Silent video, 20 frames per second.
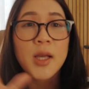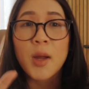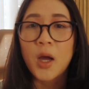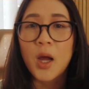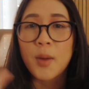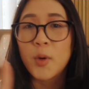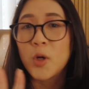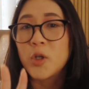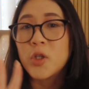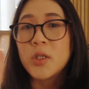I
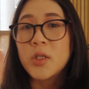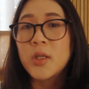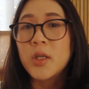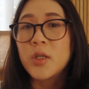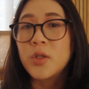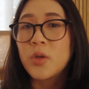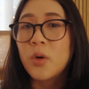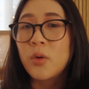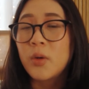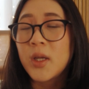purchased the
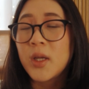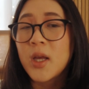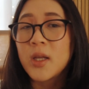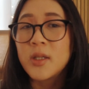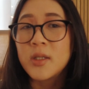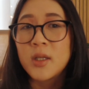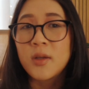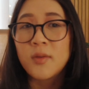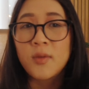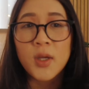Sony
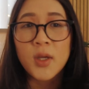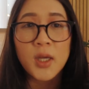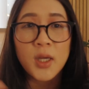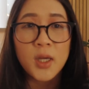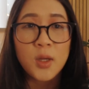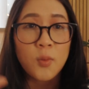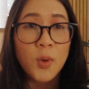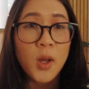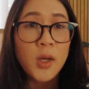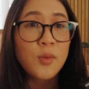
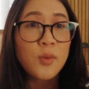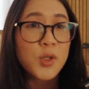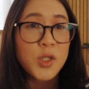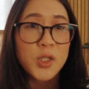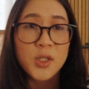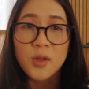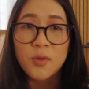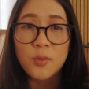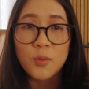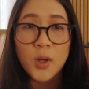ZV-E1, which is
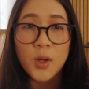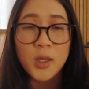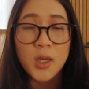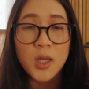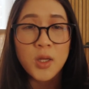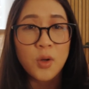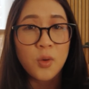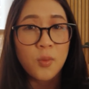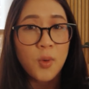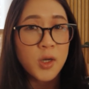the one
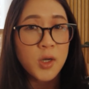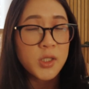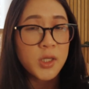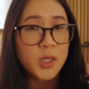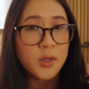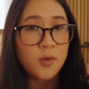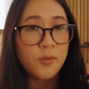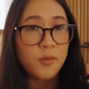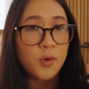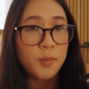you're
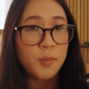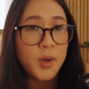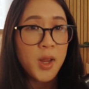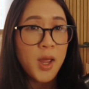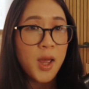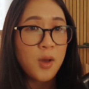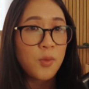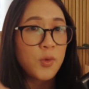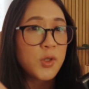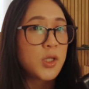watching from
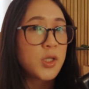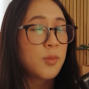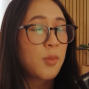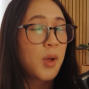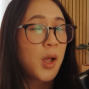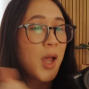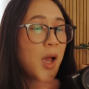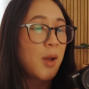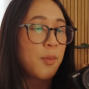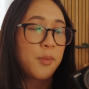now, which is
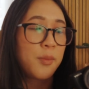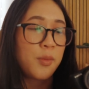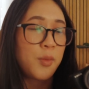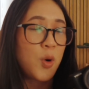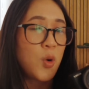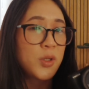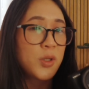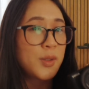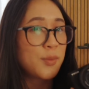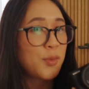my
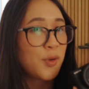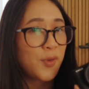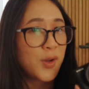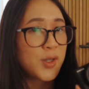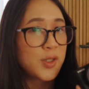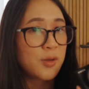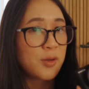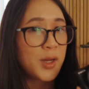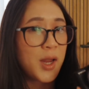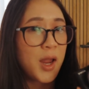most
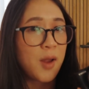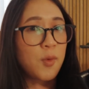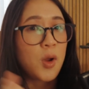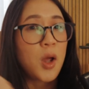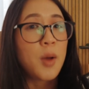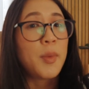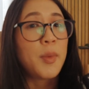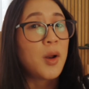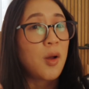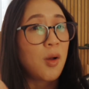professional
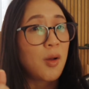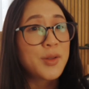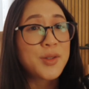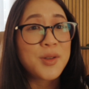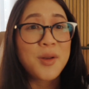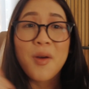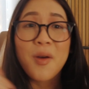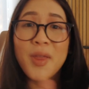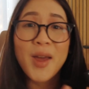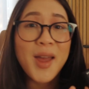camera, but
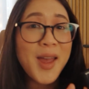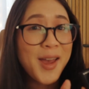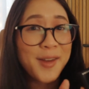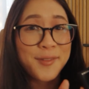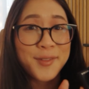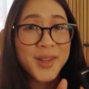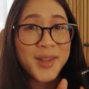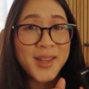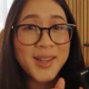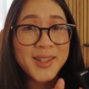also the
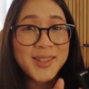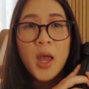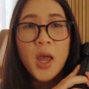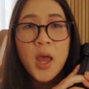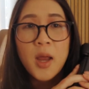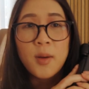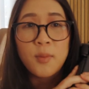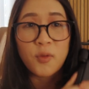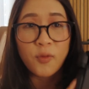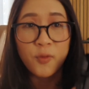heaviest.
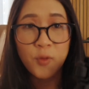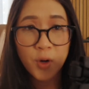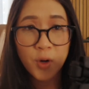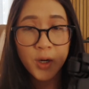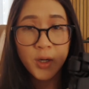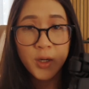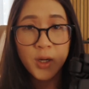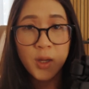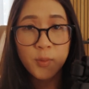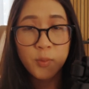And before
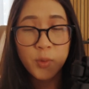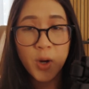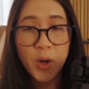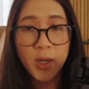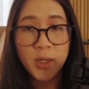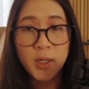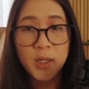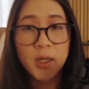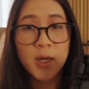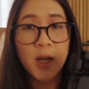I got
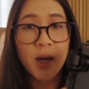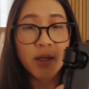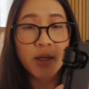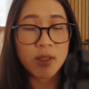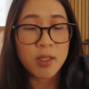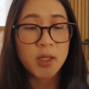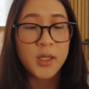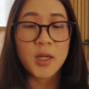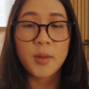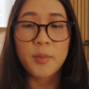pregnant, I
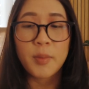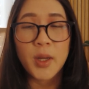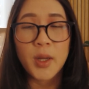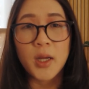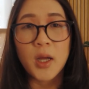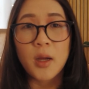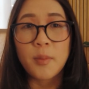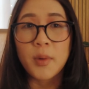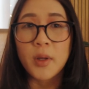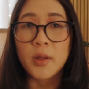did pick
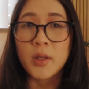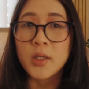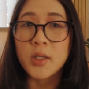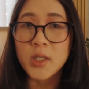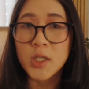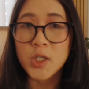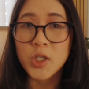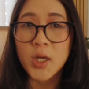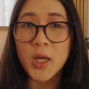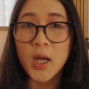up the
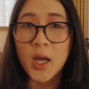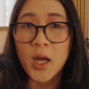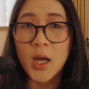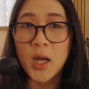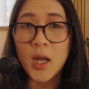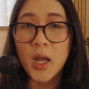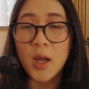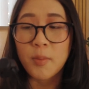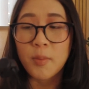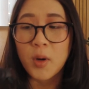
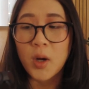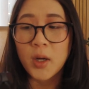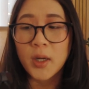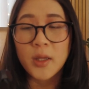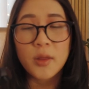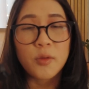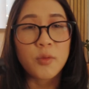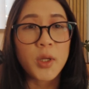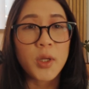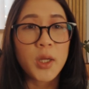DJI
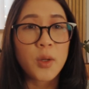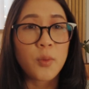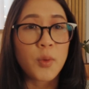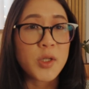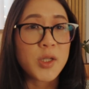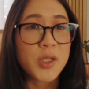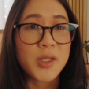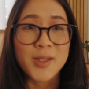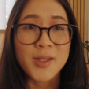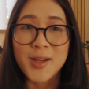Pocket 3,
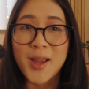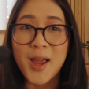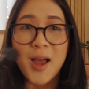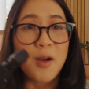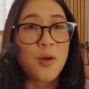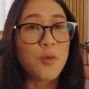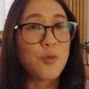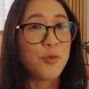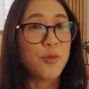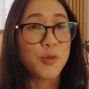which is
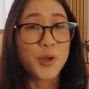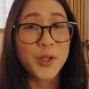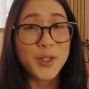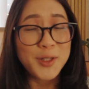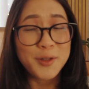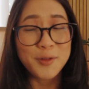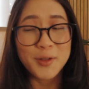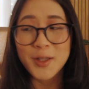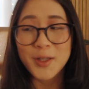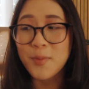now
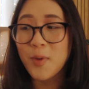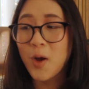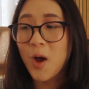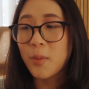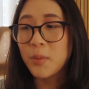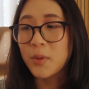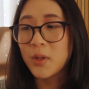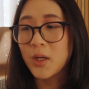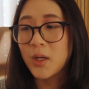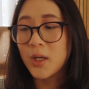really
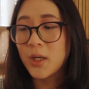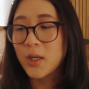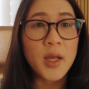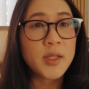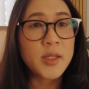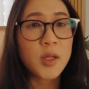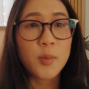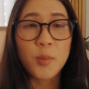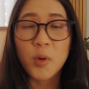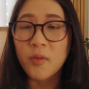popular.
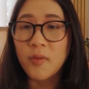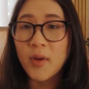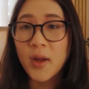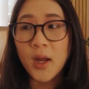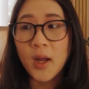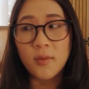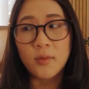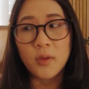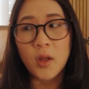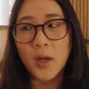It's the
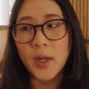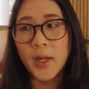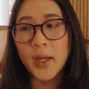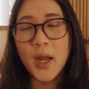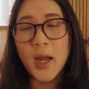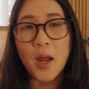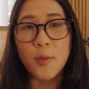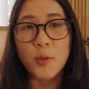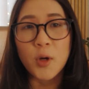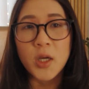perfect vlogging
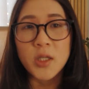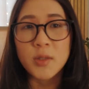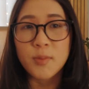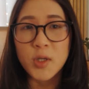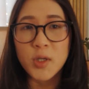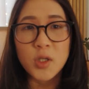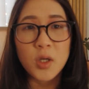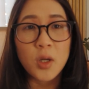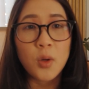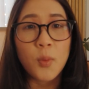camera,
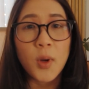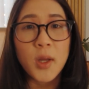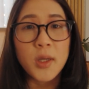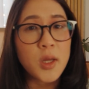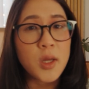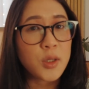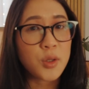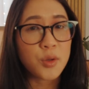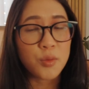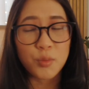especially when
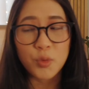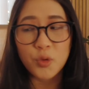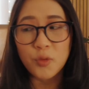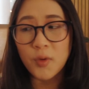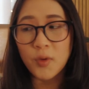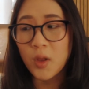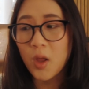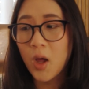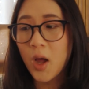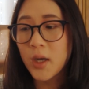you move
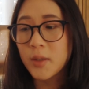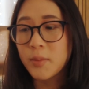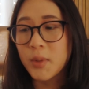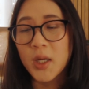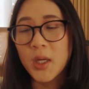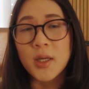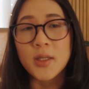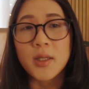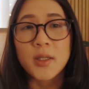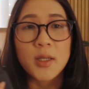a lot,
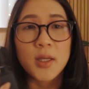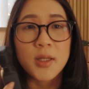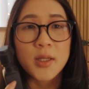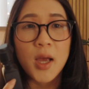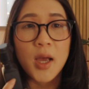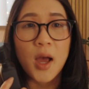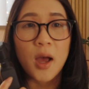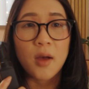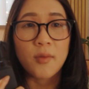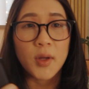because it does
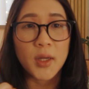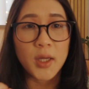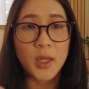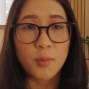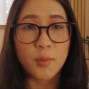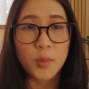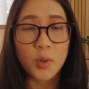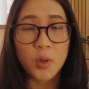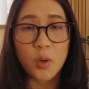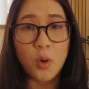have a
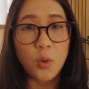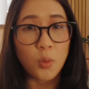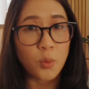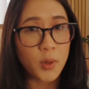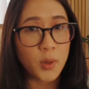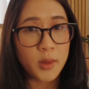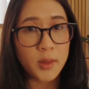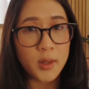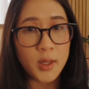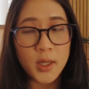gimbal
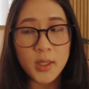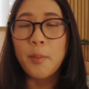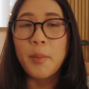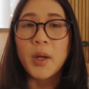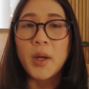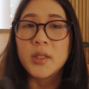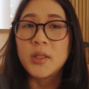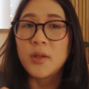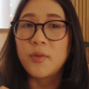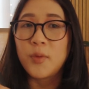with it,
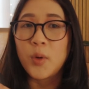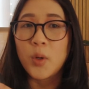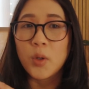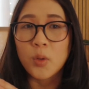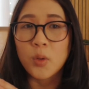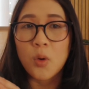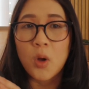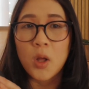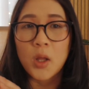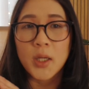but the photo
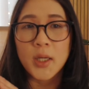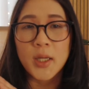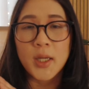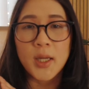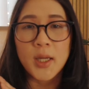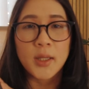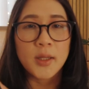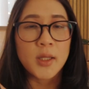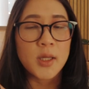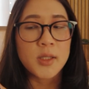quality
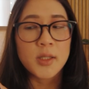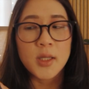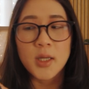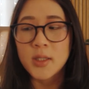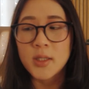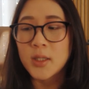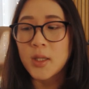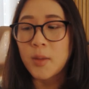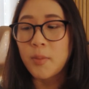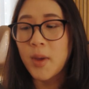in this
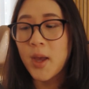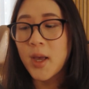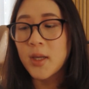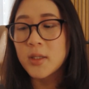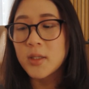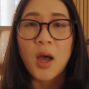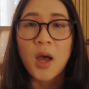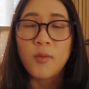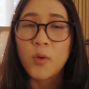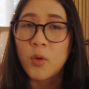isn't the
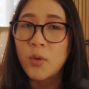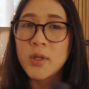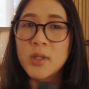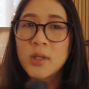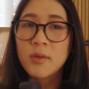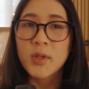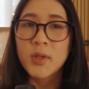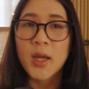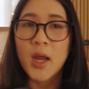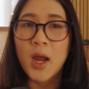best. I've always
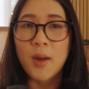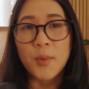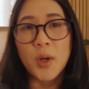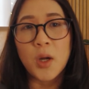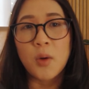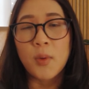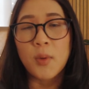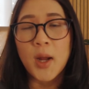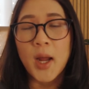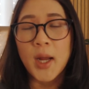loved a camera
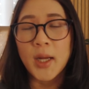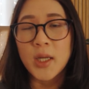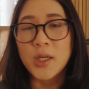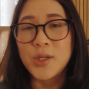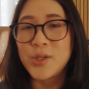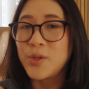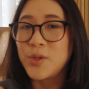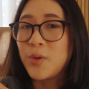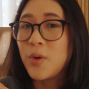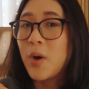where I can
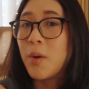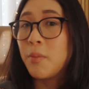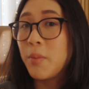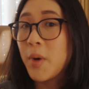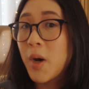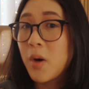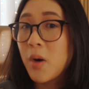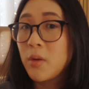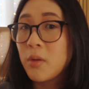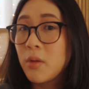do
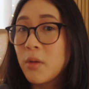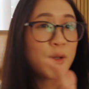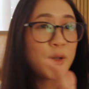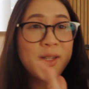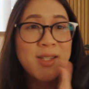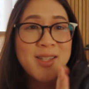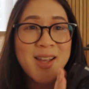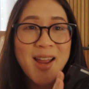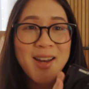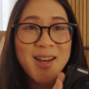both, so I
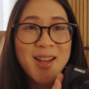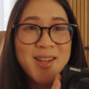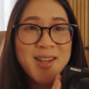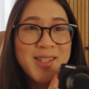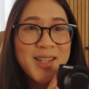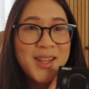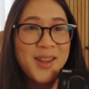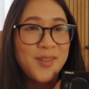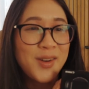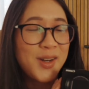decided to
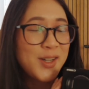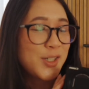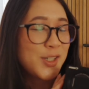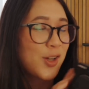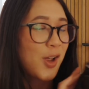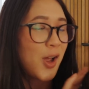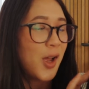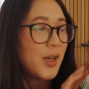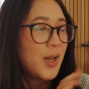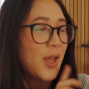give it a
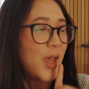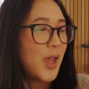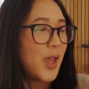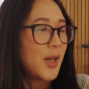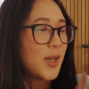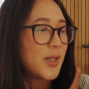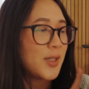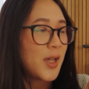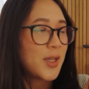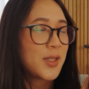shot and
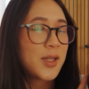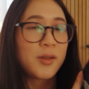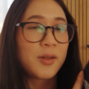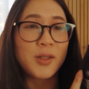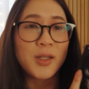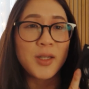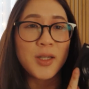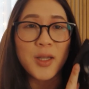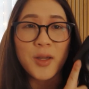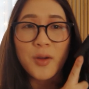test out
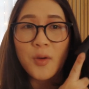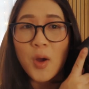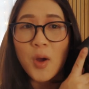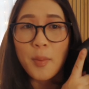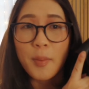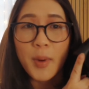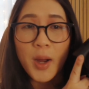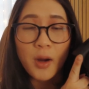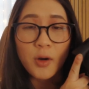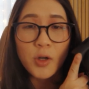the new
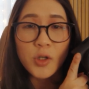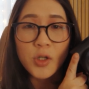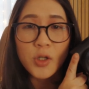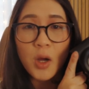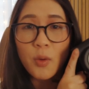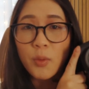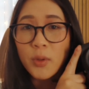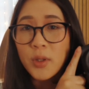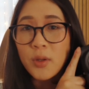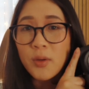
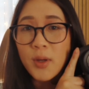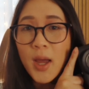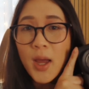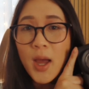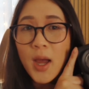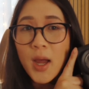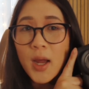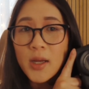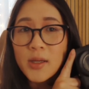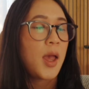Powershot with you
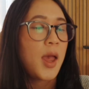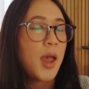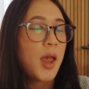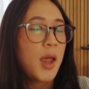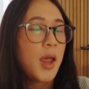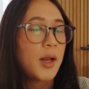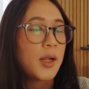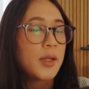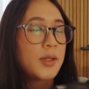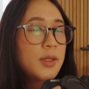guys
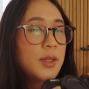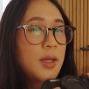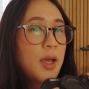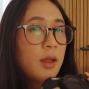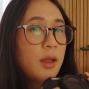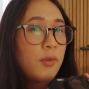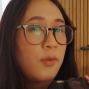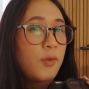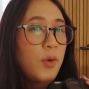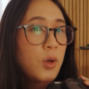and see how
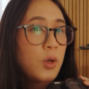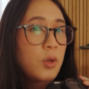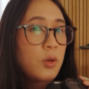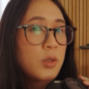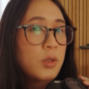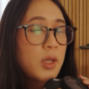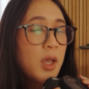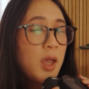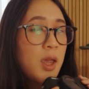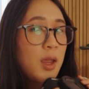the
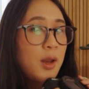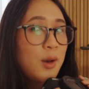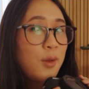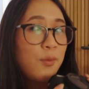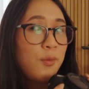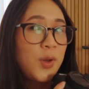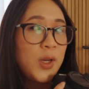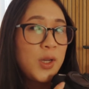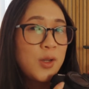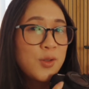photos and
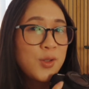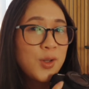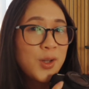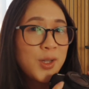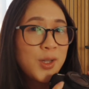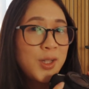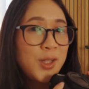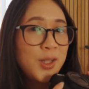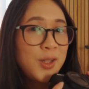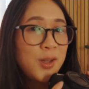videos are
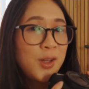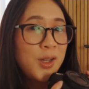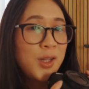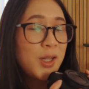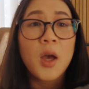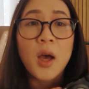gonna look.